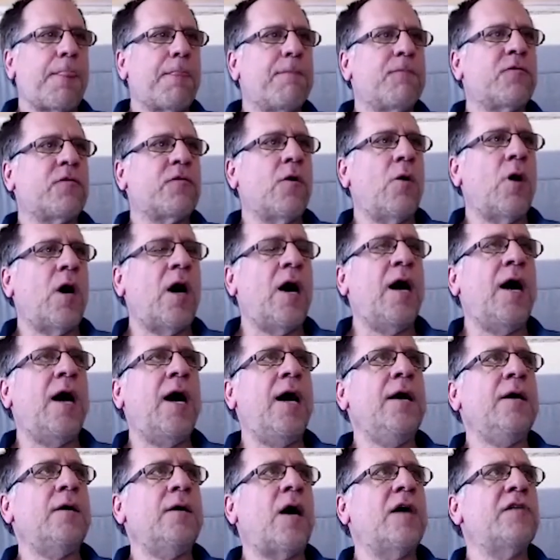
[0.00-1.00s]
So
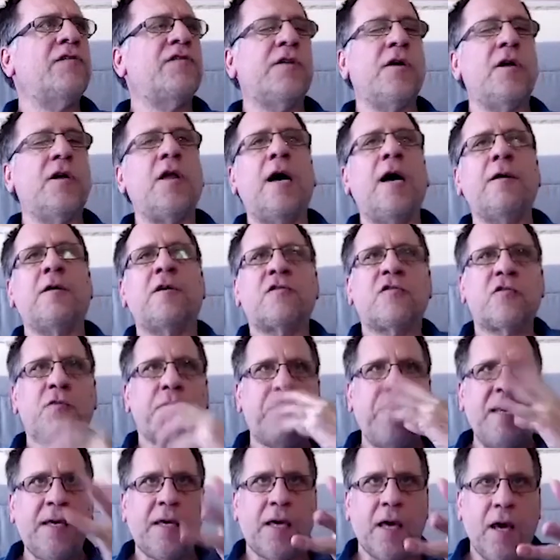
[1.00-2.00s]
I, until I
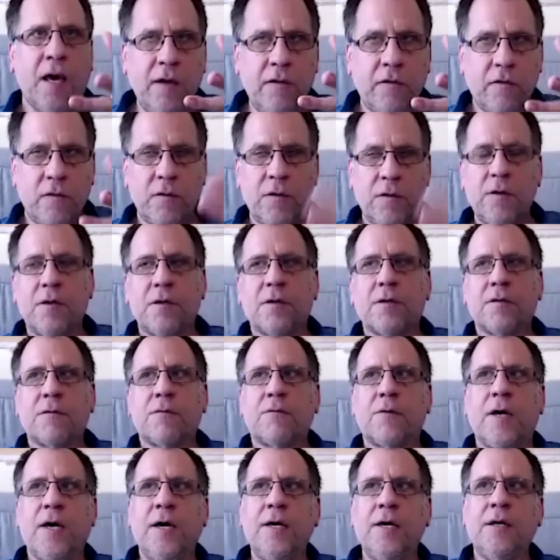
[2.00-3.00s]
speak it,
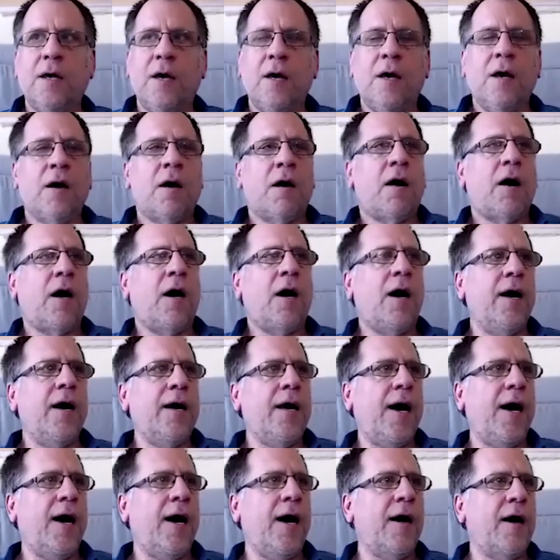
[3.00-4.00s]
right, I
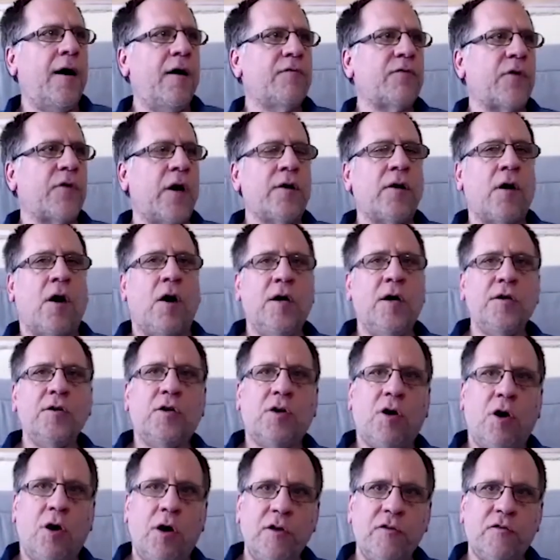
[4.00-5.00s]
have an
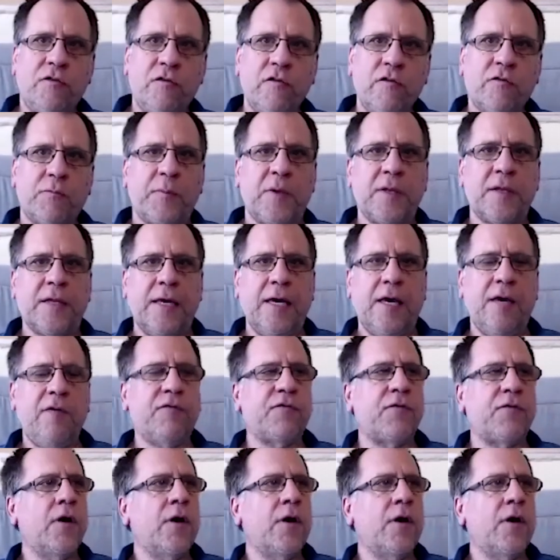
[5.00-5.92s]
unconscious belief